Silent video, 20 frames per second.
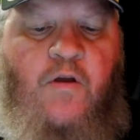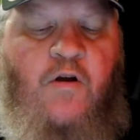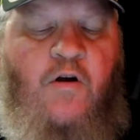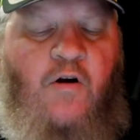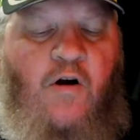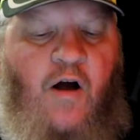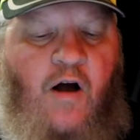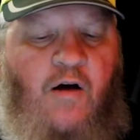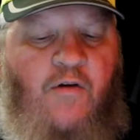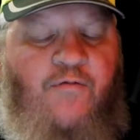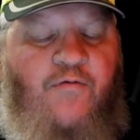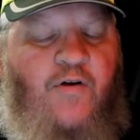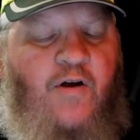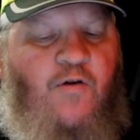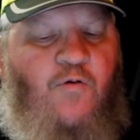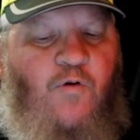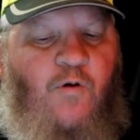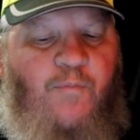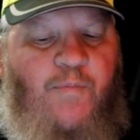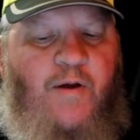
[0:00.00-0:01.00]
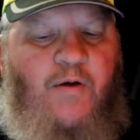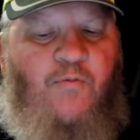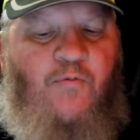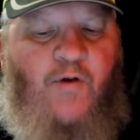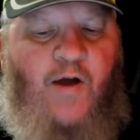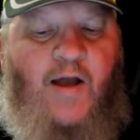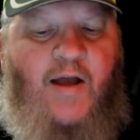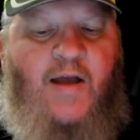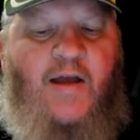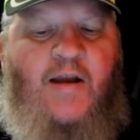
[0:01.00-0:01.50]

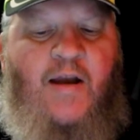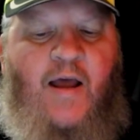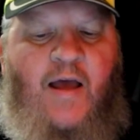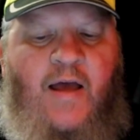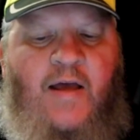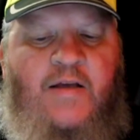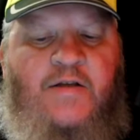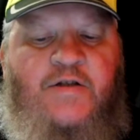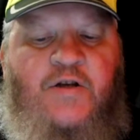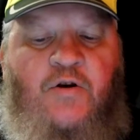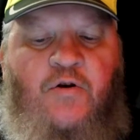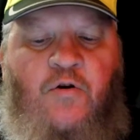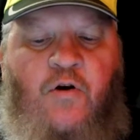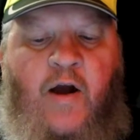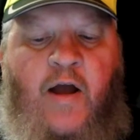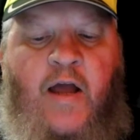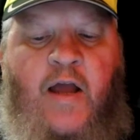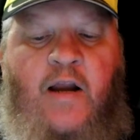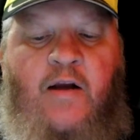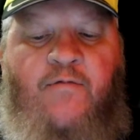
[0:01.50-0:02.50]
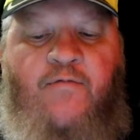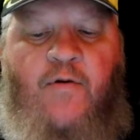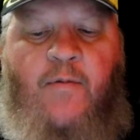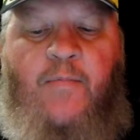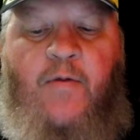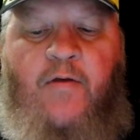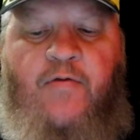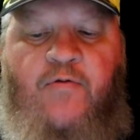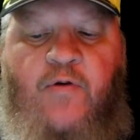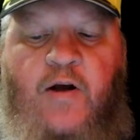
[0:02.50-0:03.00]
as grain
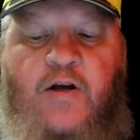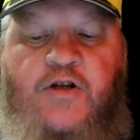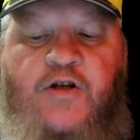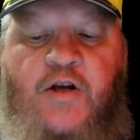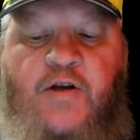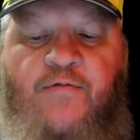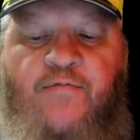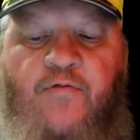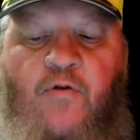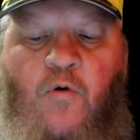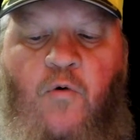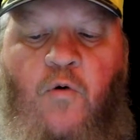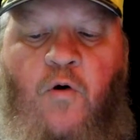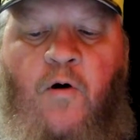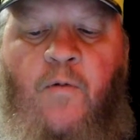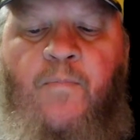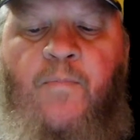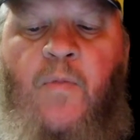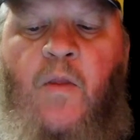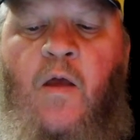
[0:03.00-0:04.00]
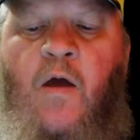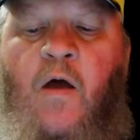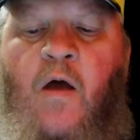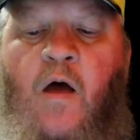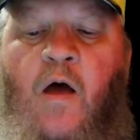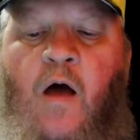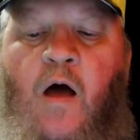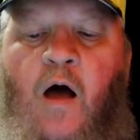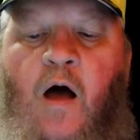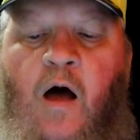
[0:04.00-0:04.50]
from the threshing floor
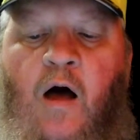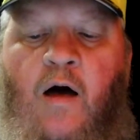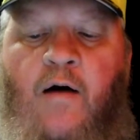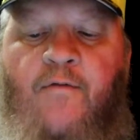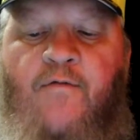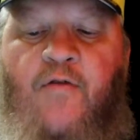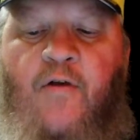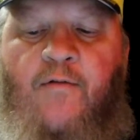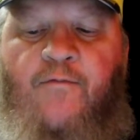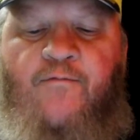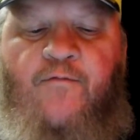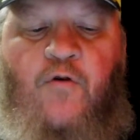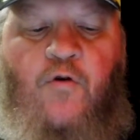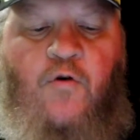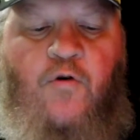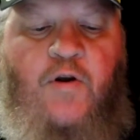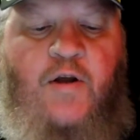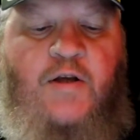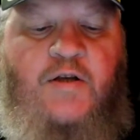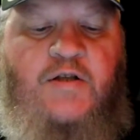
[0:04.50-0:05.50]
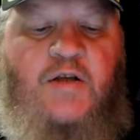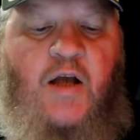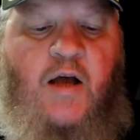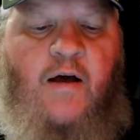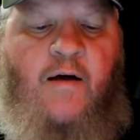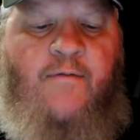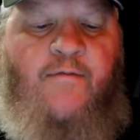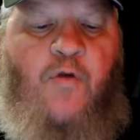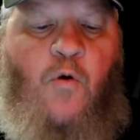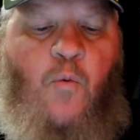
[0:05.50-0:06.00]
of the fullness
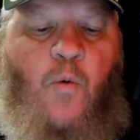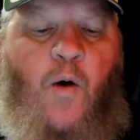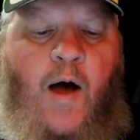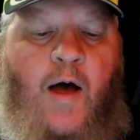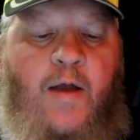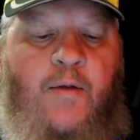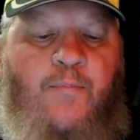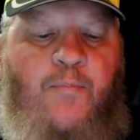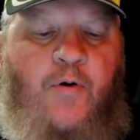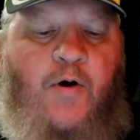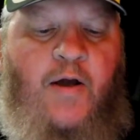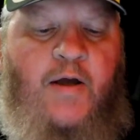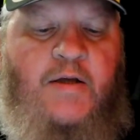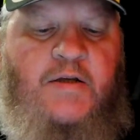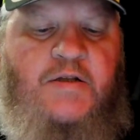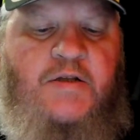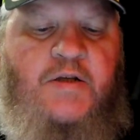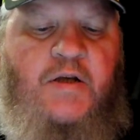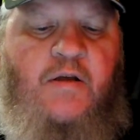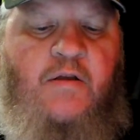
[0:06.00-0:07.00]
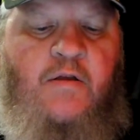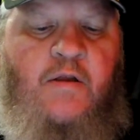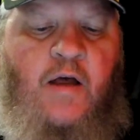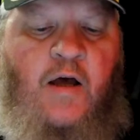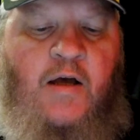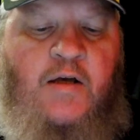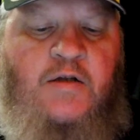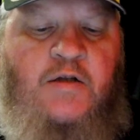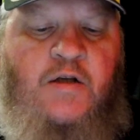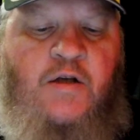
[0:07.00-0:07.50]
of the winepress.
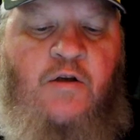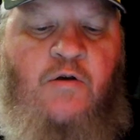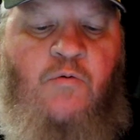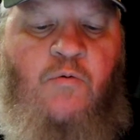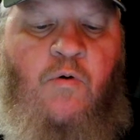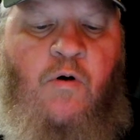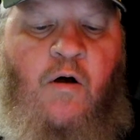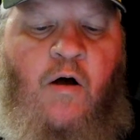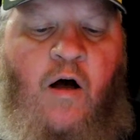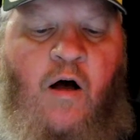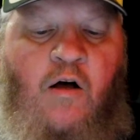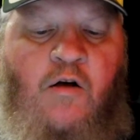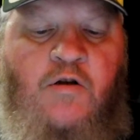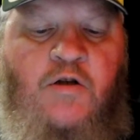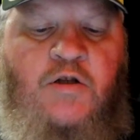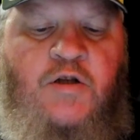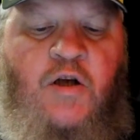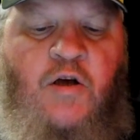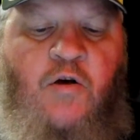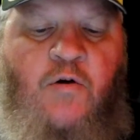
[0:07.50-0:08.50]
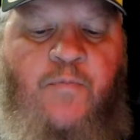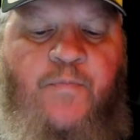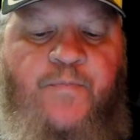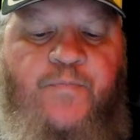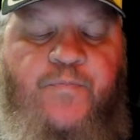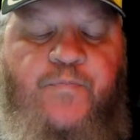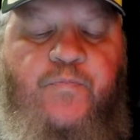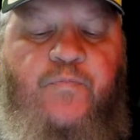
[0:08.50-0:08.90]
Thus you will also